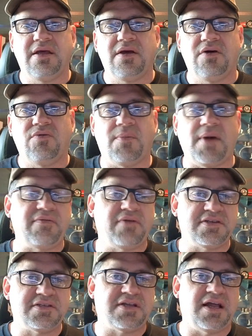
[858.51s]
Well,
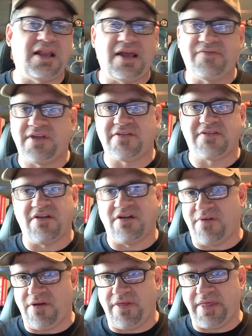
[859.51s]
myraces.live takes care of
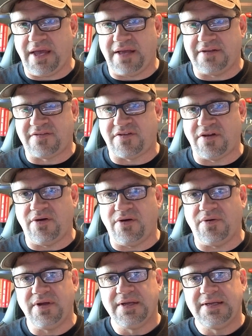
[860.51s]
all of that. So
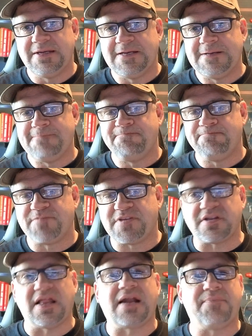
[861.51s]
just a
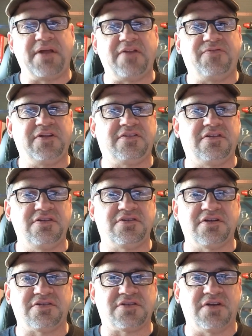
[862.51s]
lot of benefits to using their
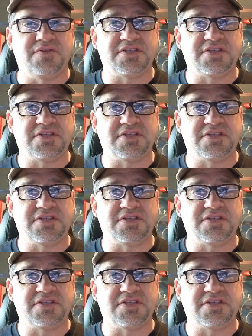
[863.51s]
service.